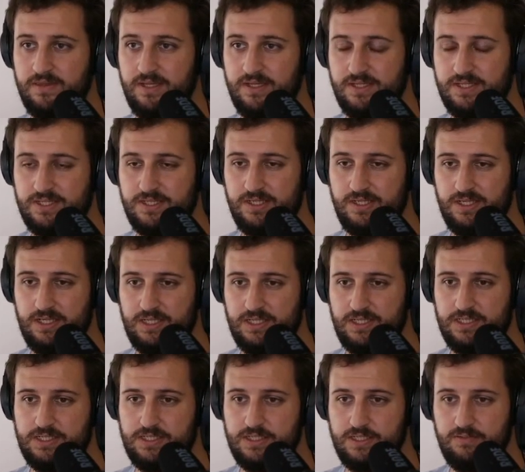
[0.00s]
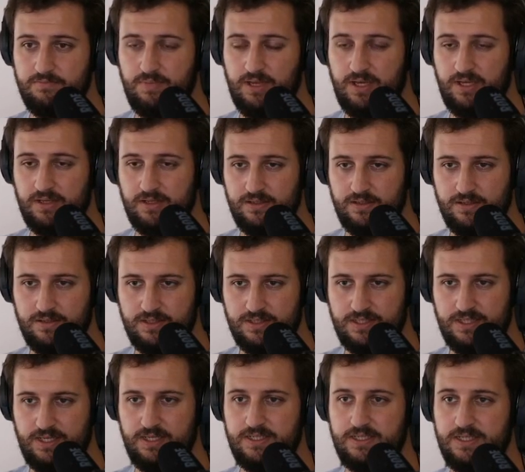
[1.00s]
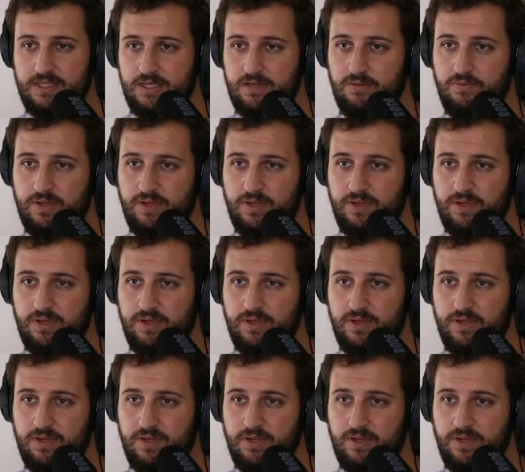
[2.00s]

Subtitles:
This is the main set here.